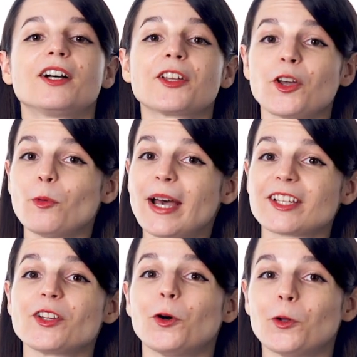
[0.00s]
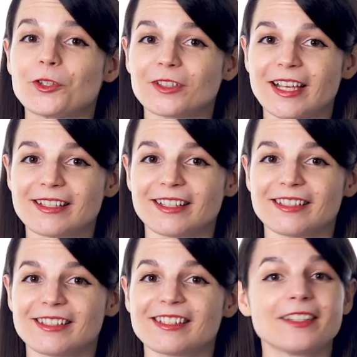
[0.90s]
Go back to older
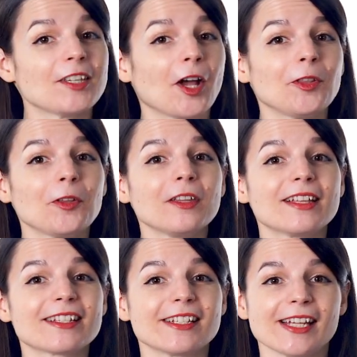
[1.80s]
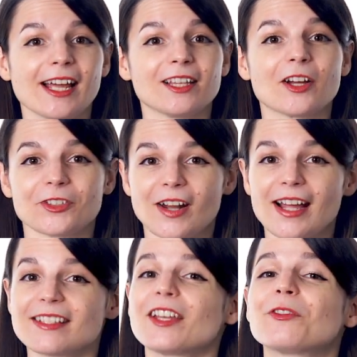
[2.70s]
lessons, download the lesson dialogue
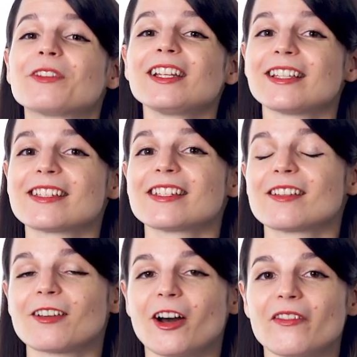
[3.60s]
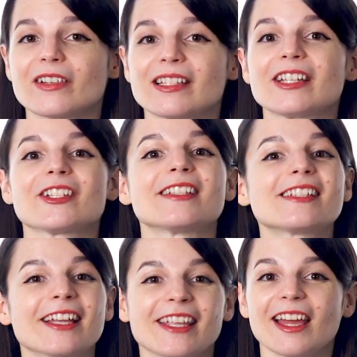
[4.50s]
tracks, and re-listen to the conversations
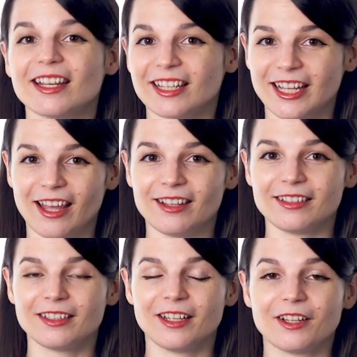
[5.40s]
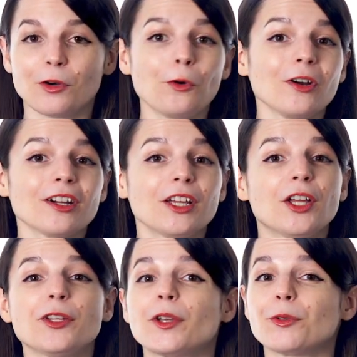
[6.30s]
again and again. Or
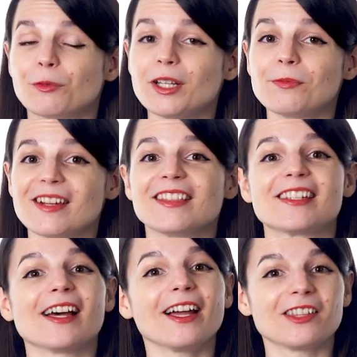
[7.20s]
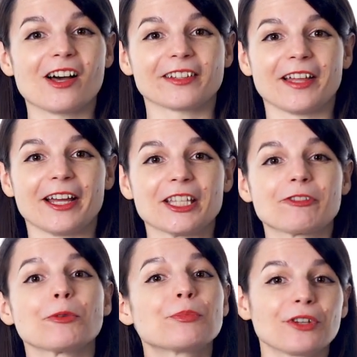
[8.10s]
you can reread the dialogue lines
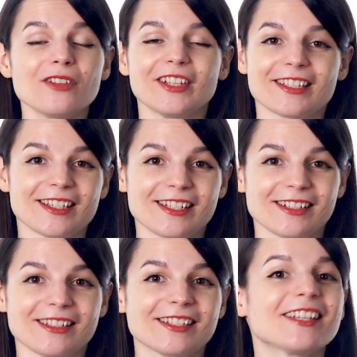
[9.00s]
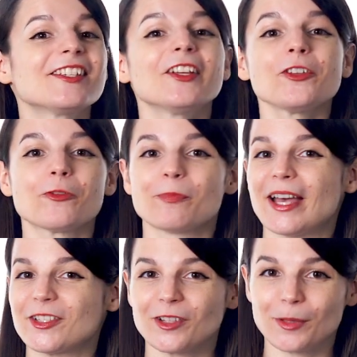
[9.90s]
from previous lessons until you've
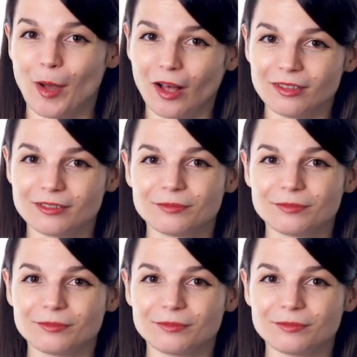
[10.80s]
mastered them all.